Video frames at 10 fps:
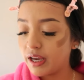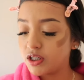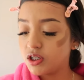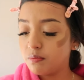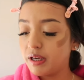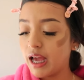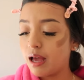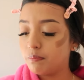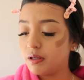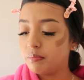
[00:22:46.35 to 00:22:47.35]
I should be
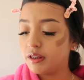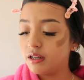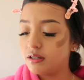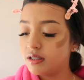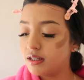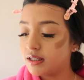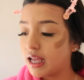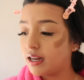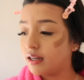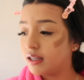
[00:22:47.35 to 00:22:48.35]
happy, but there's this
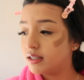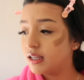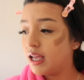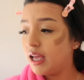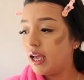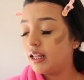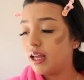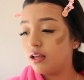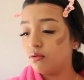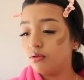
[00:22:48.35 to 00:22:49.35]
sadness and
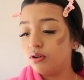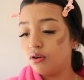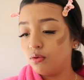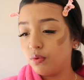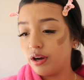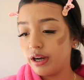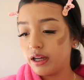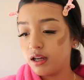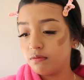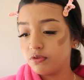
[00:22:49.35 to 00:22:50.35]
I don't know where
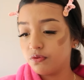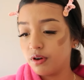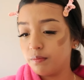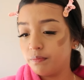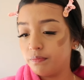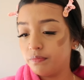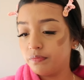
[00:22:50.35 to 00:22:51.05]
it comes from.